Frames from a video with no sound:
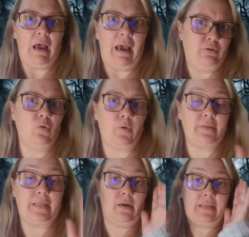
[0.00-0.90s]
I don't know where
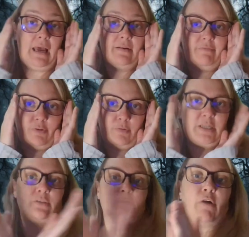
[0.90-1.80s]
they got that
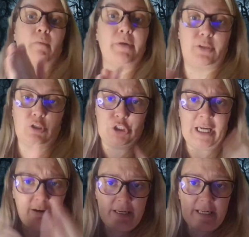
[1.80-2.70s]
information from, but they're
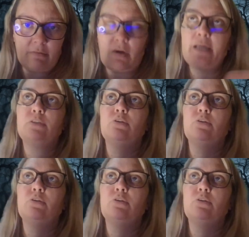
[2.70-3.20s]
sharing it, right?